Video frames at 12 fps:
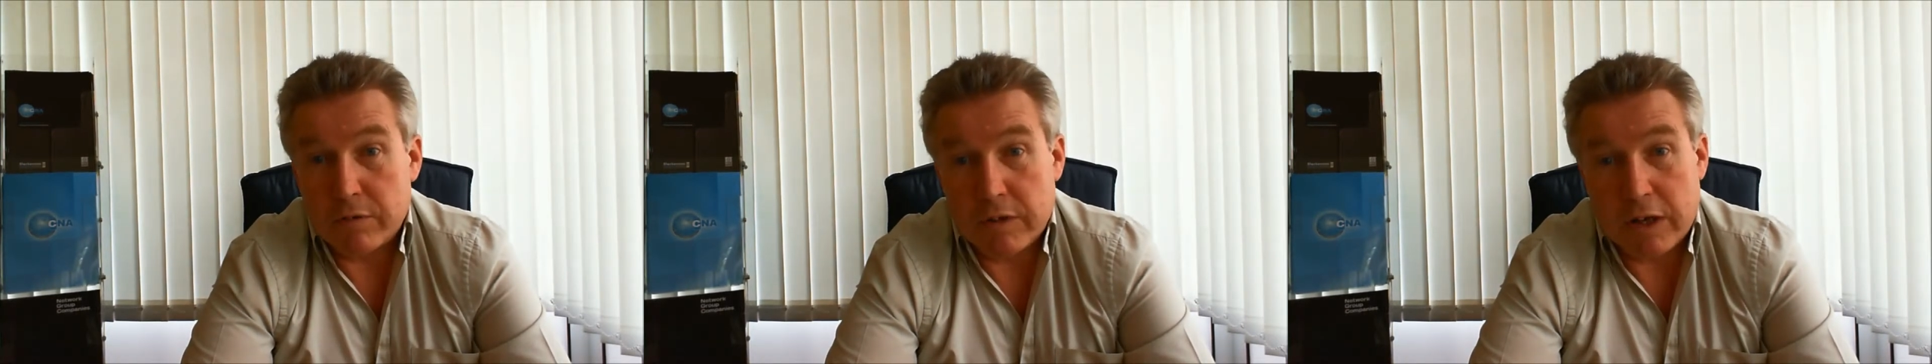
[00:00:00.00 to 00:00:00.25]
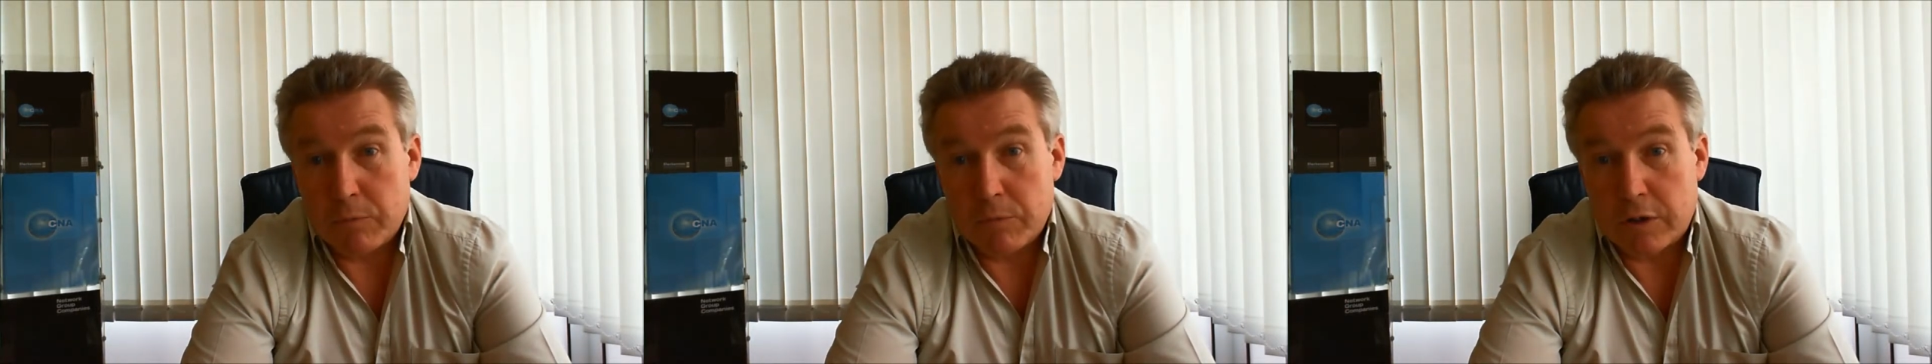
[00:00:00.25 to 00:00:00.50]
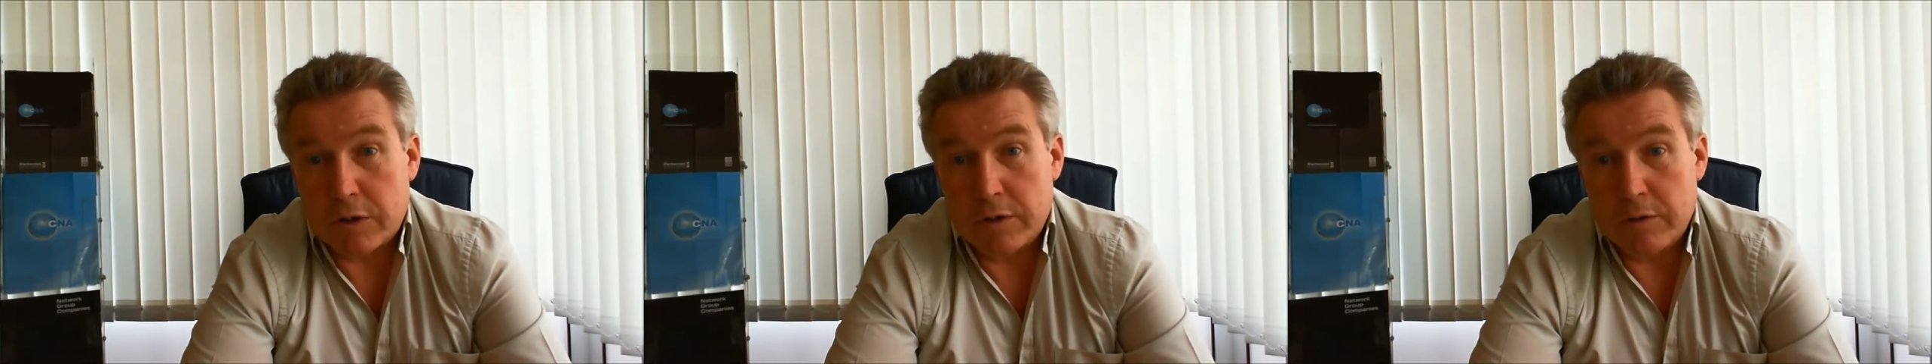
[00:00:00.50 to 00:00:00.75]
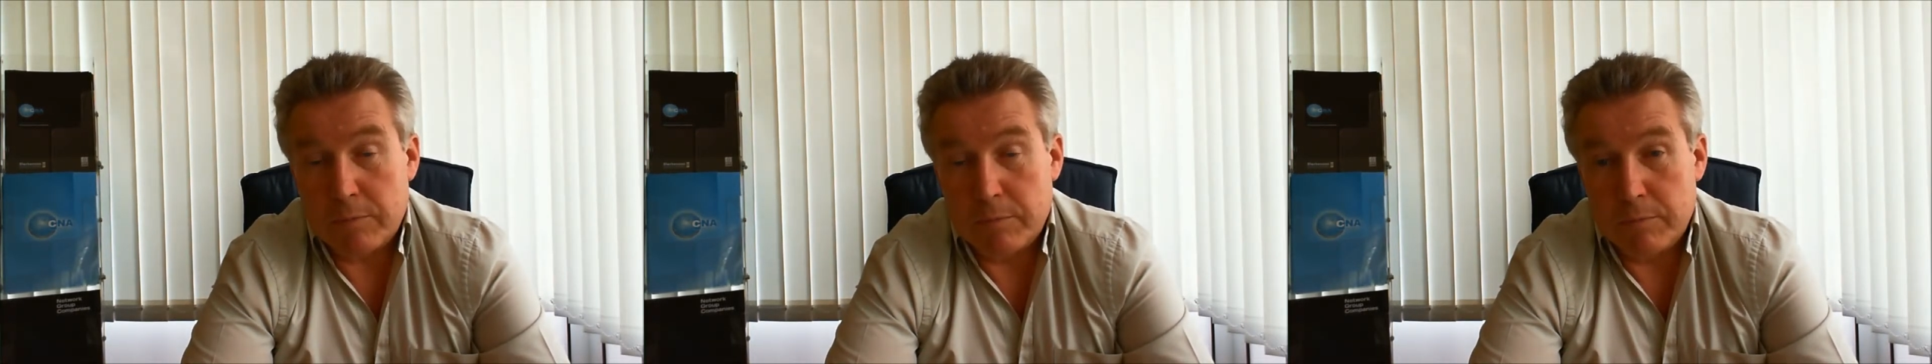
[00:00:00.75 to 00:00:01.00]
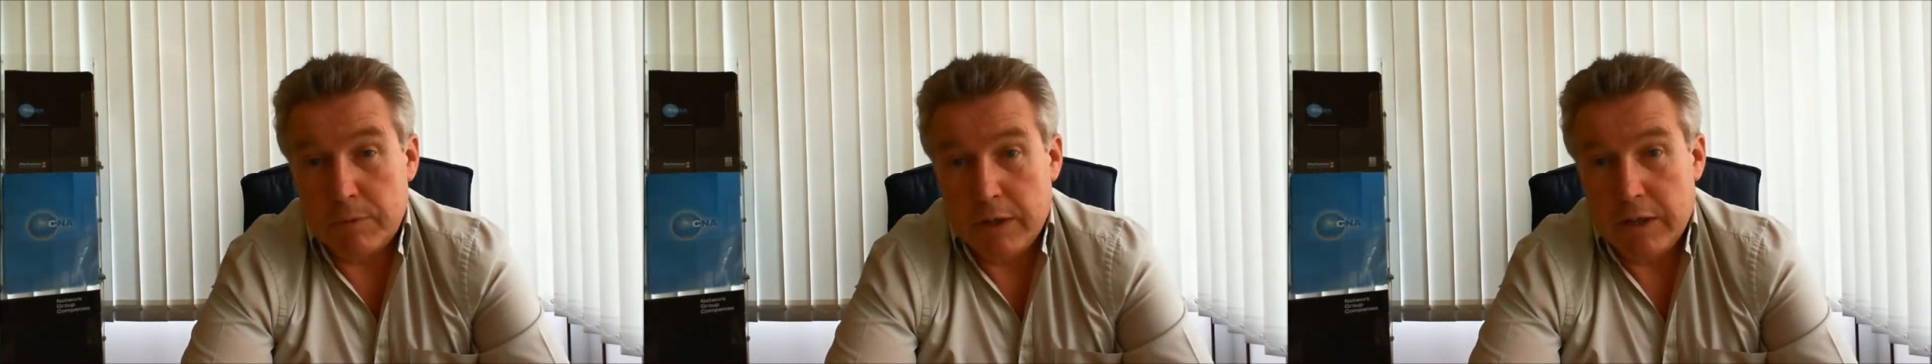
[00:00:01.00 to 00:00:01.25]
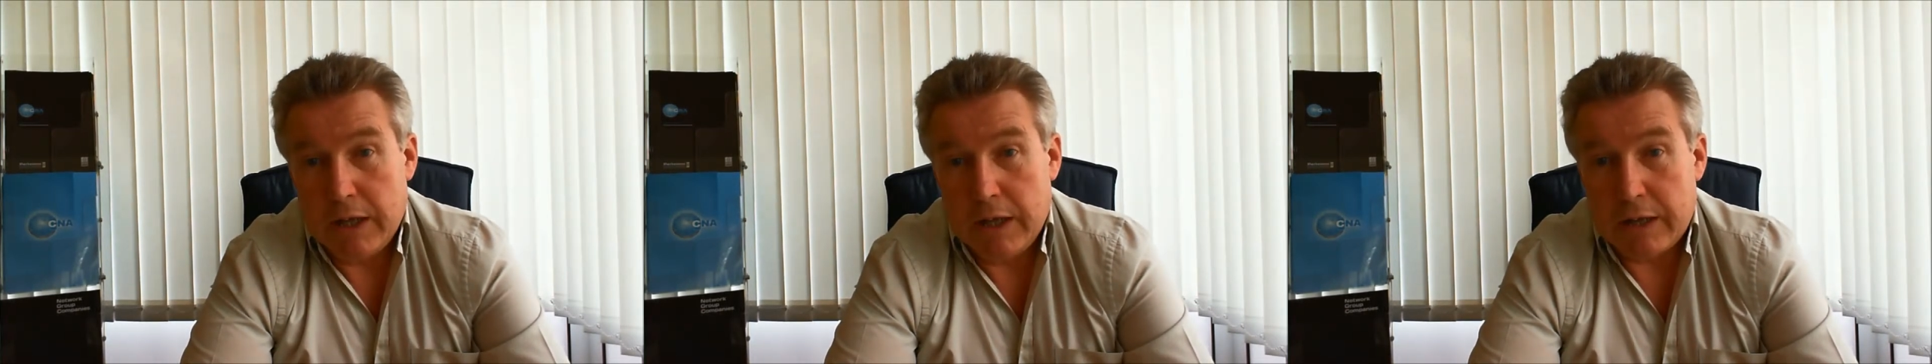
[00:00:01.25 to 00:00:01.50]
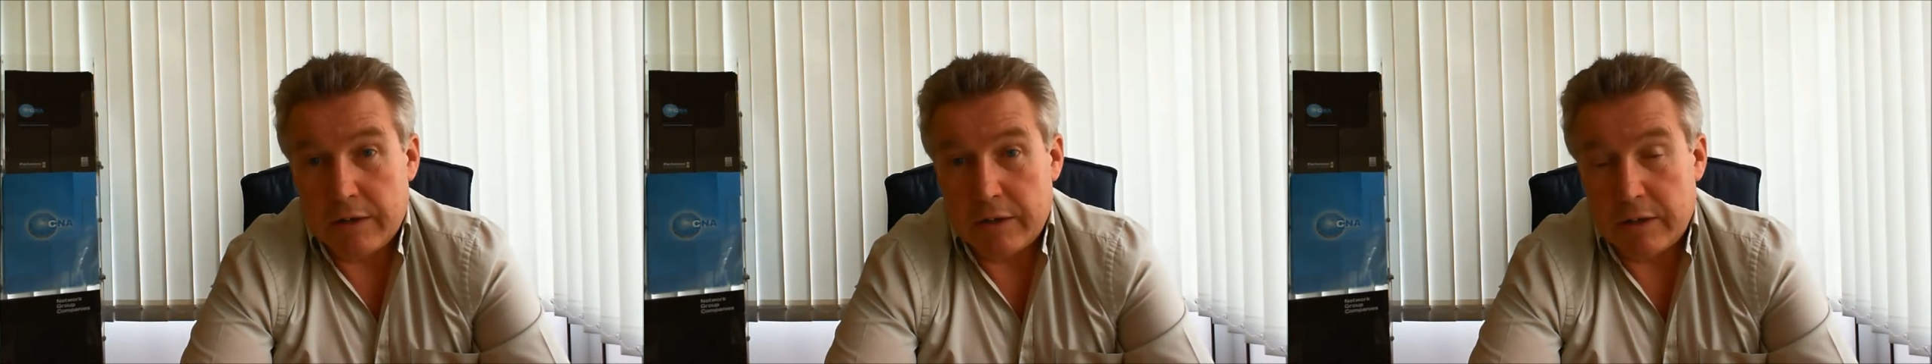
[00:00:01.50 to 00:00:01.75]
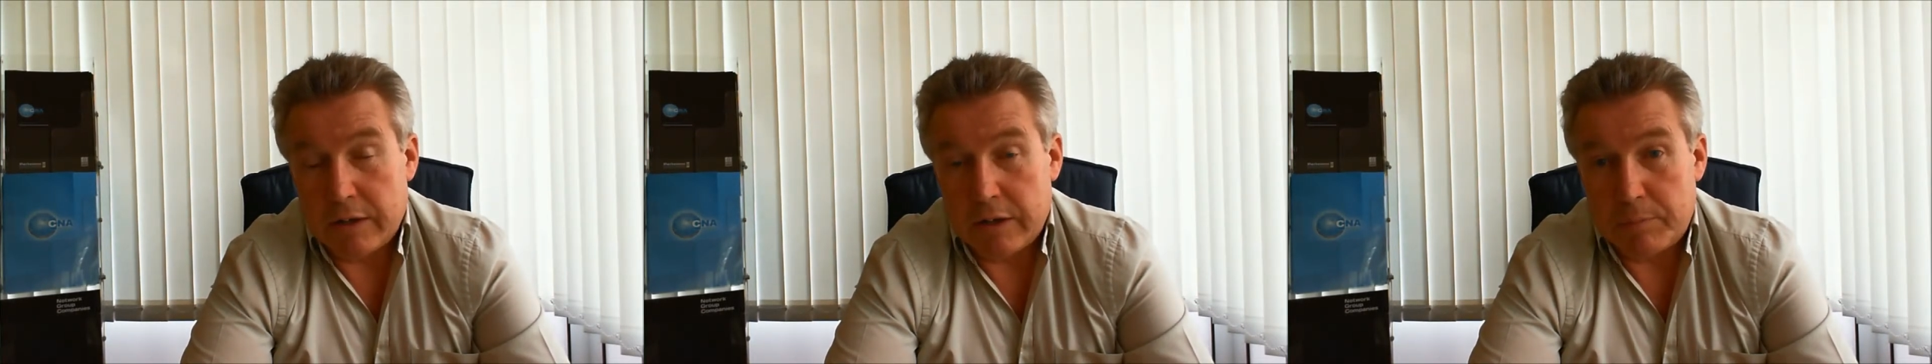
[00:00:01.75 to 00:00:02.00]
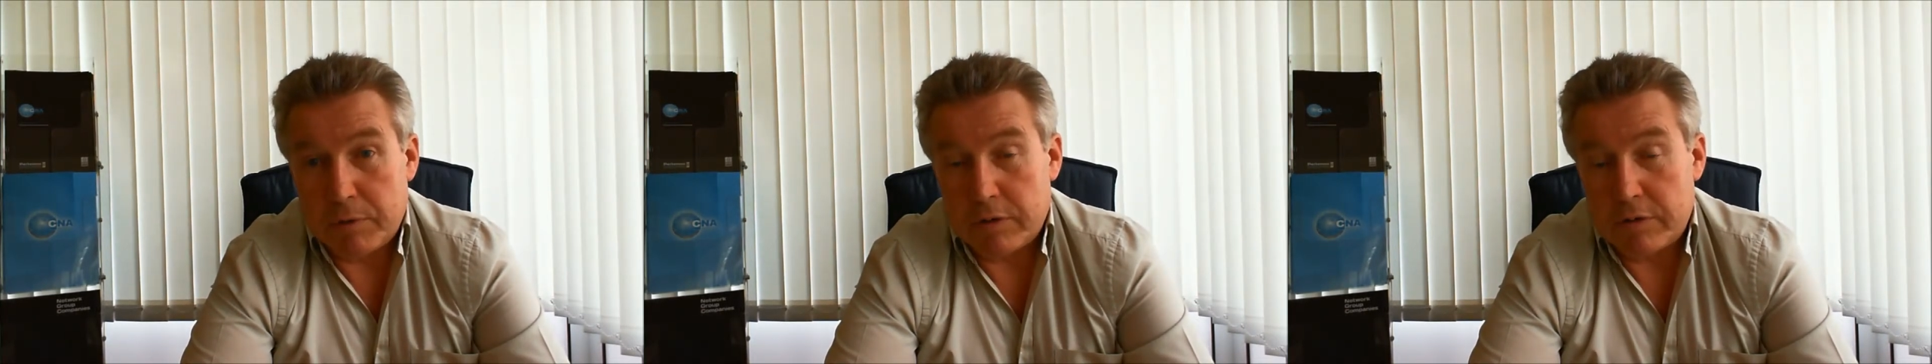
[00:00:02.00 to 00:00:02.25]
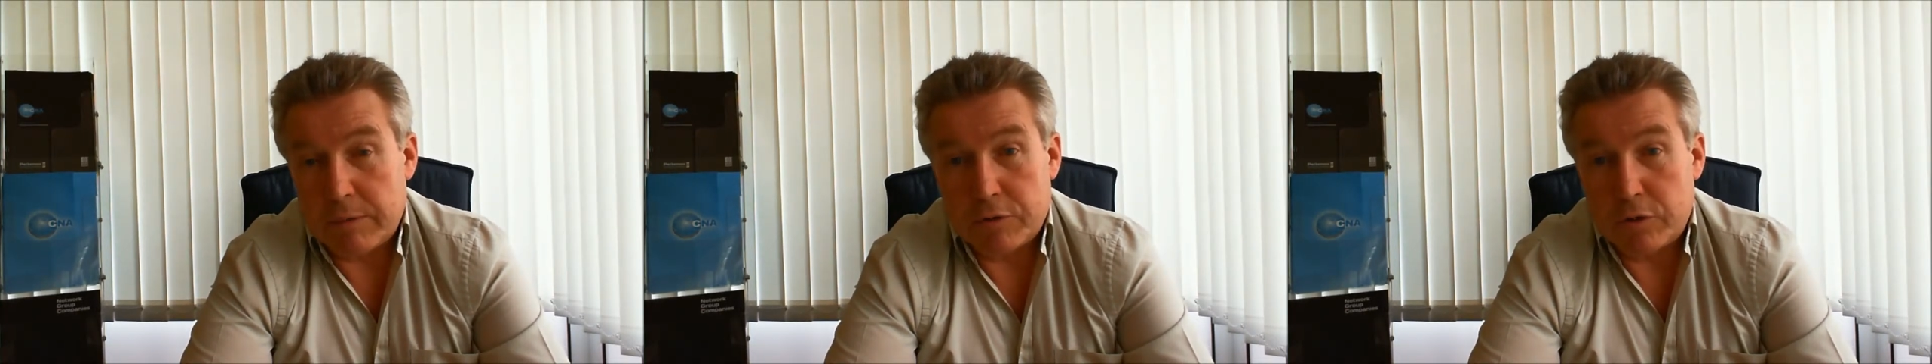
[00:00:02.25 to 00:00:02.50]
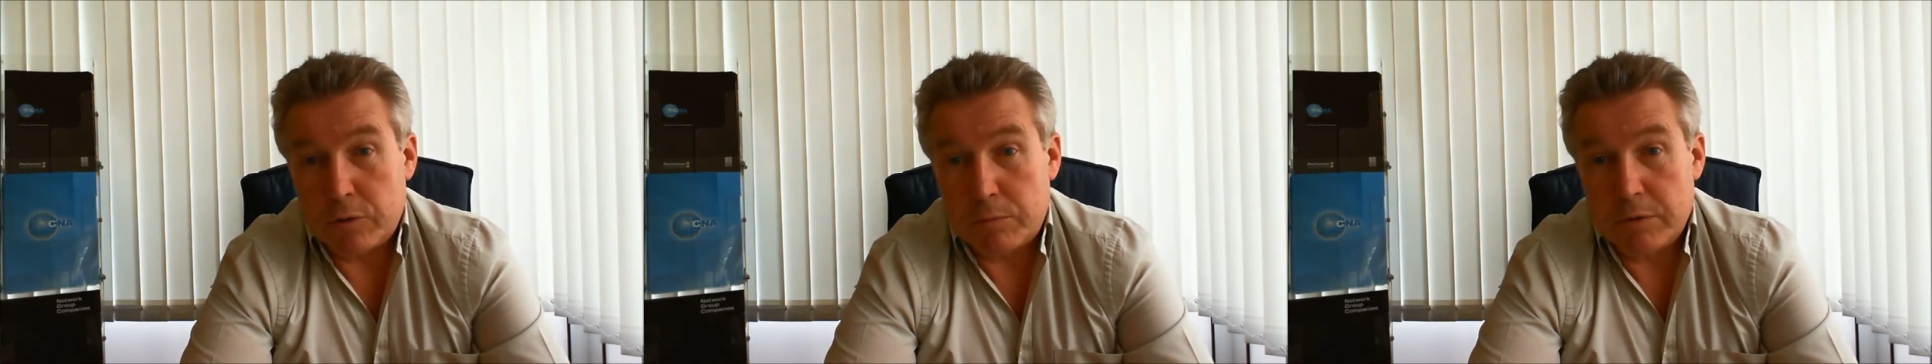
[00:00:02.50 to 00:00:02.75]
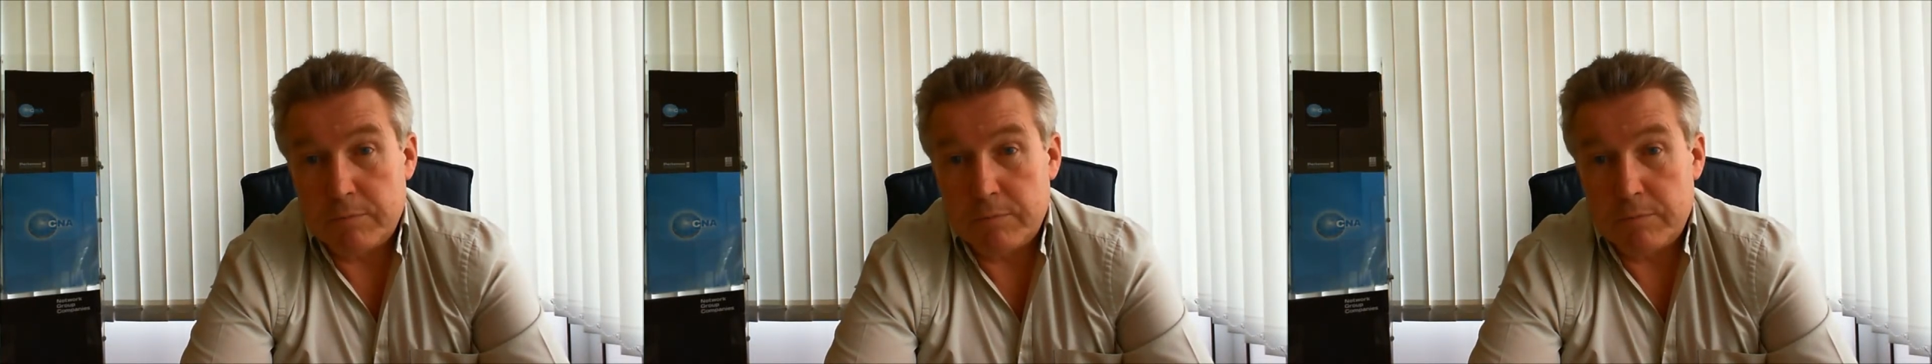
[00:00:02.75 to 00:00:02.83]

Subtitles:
of the network and the Pertemps group